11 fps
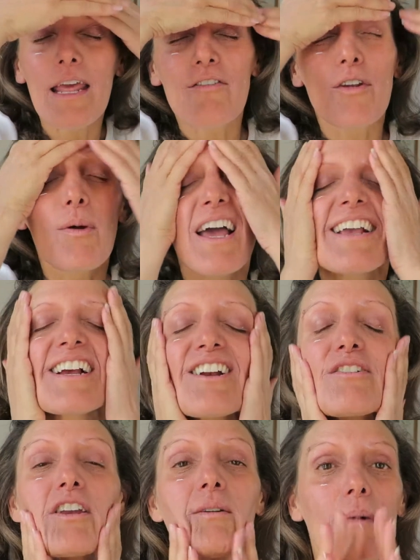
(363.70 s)
everywhere,
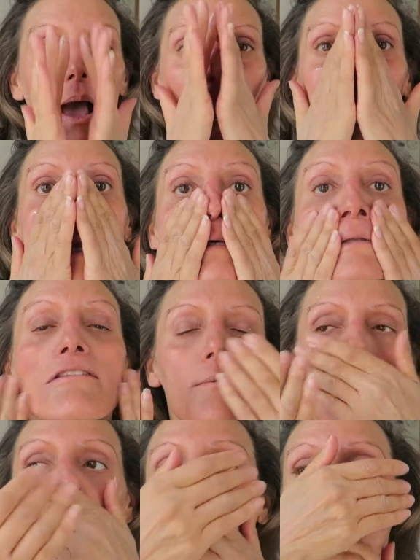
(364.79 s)
including my
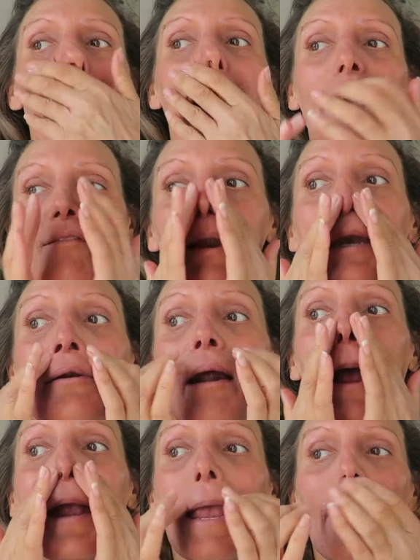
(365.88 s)
eyelids. I really
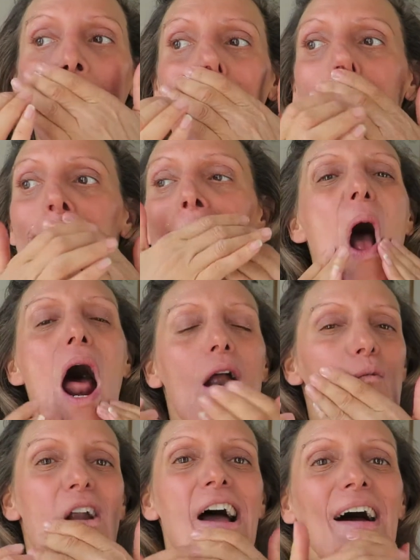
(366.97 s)
try and get in
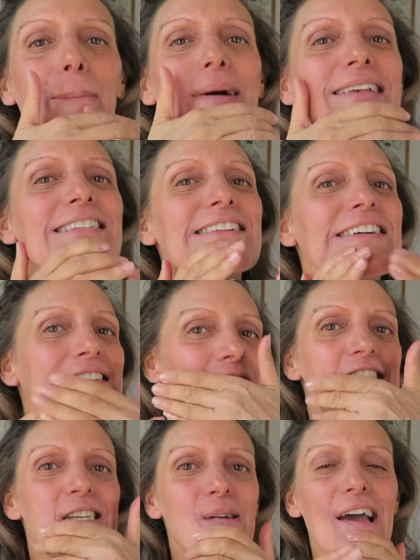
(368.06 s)
around my scar
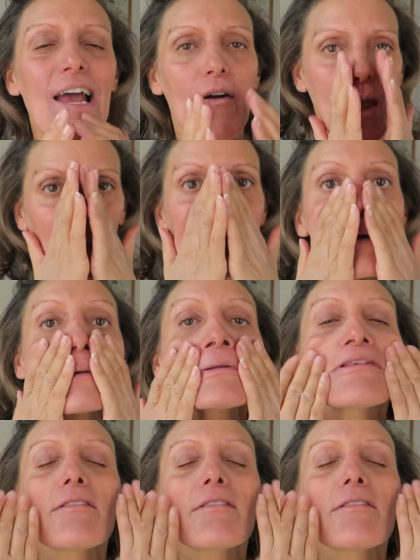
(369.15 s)
tissue area, because